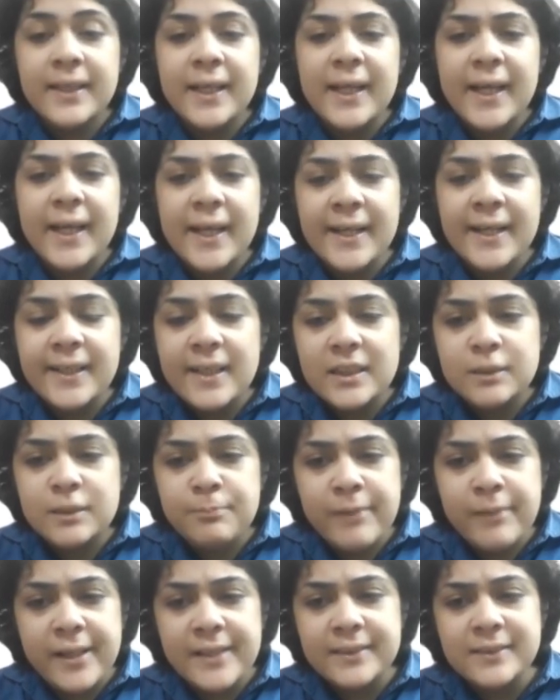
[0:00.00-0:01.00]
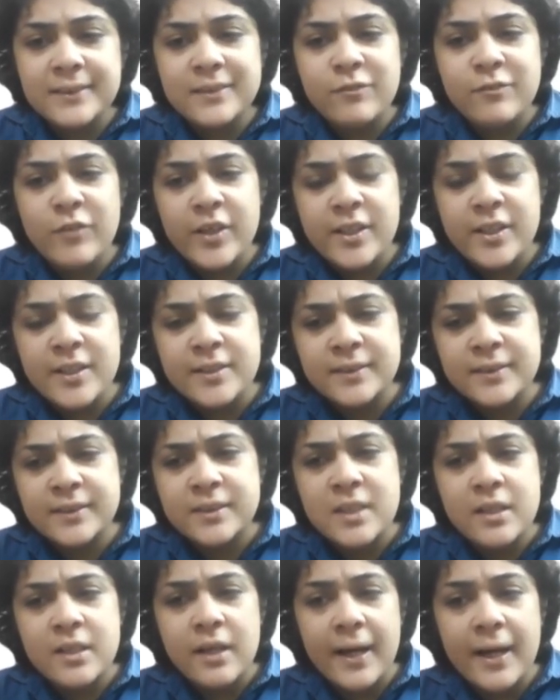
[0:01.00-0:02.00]
The Indus plains
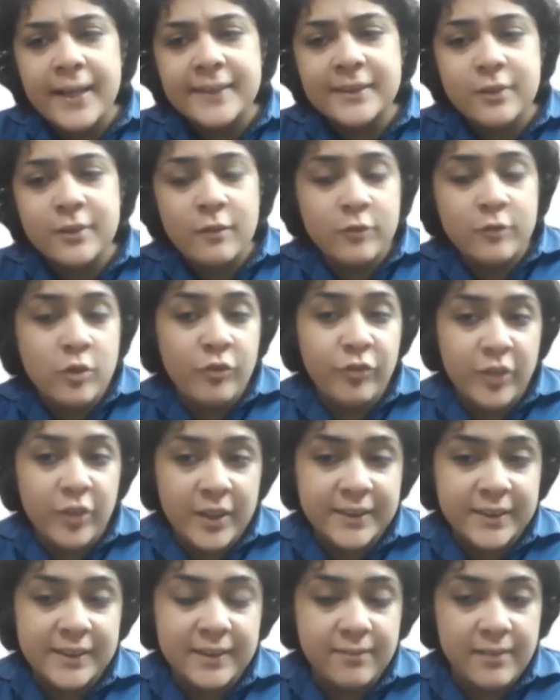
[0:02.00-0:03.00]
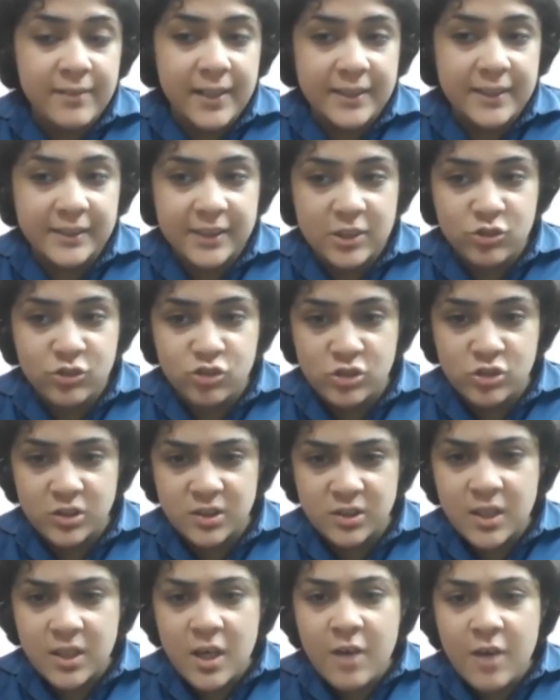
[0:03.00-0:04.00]
witnessed the rise of the first
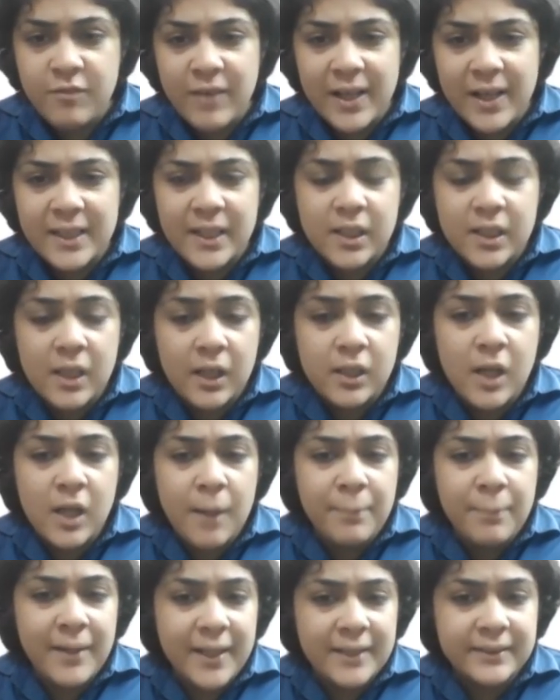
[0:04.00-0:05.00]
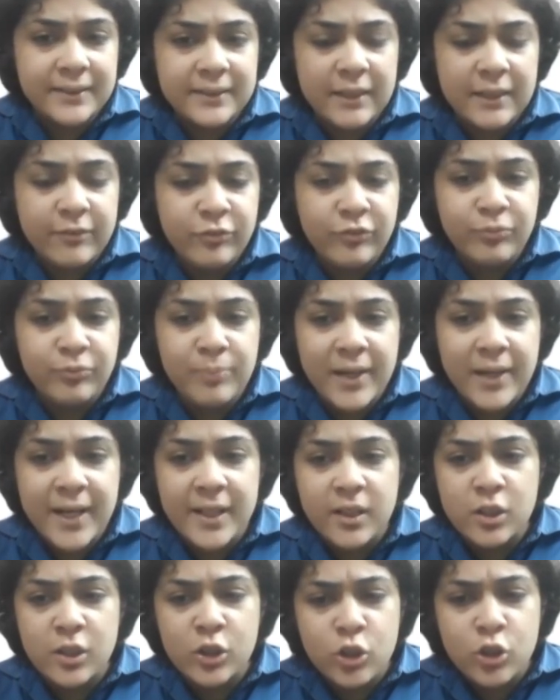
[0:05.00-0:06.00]
civilizations, while the Ganga plains have
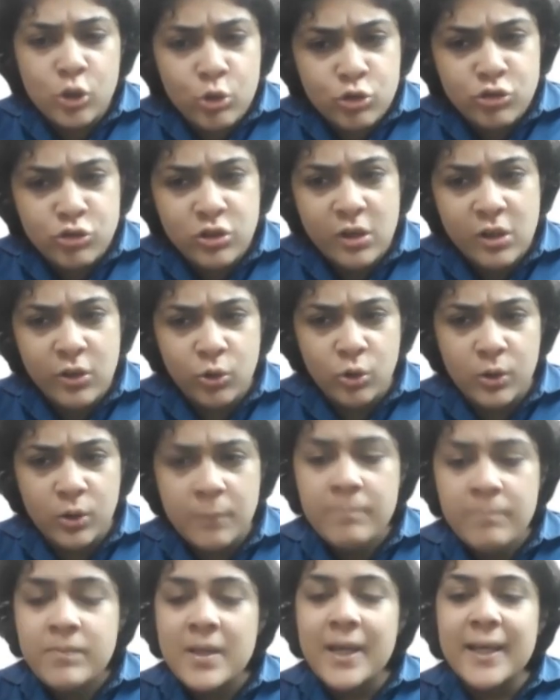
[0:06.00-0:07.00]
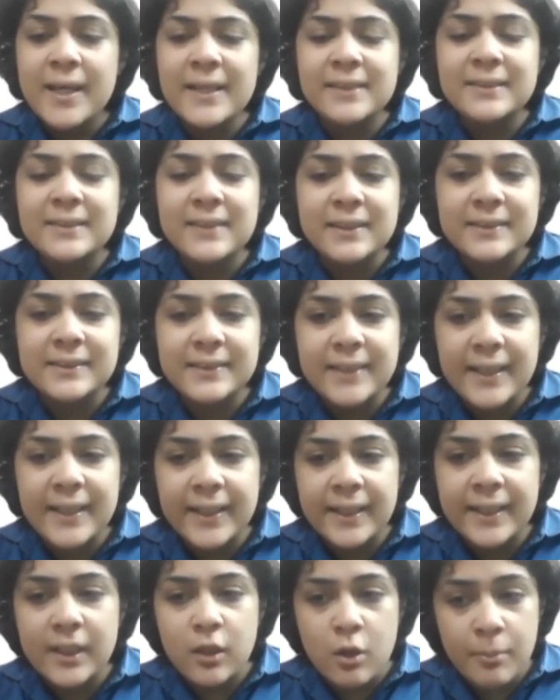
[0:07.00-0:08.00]
played a crucial role in
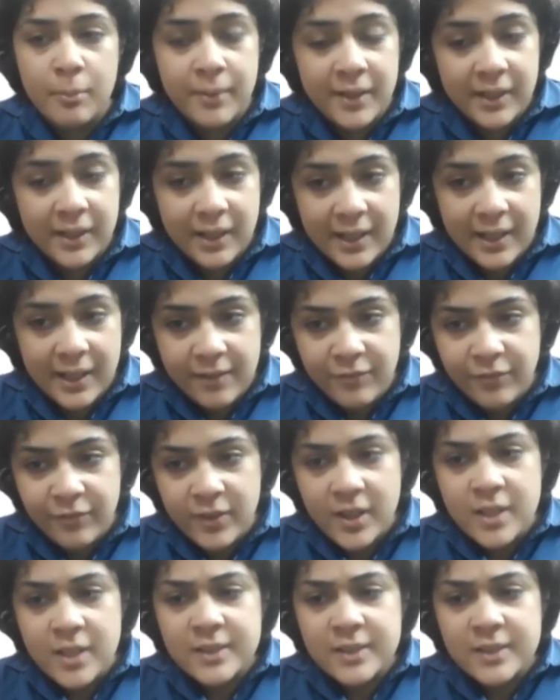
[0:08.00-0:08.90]
sustaining urban life,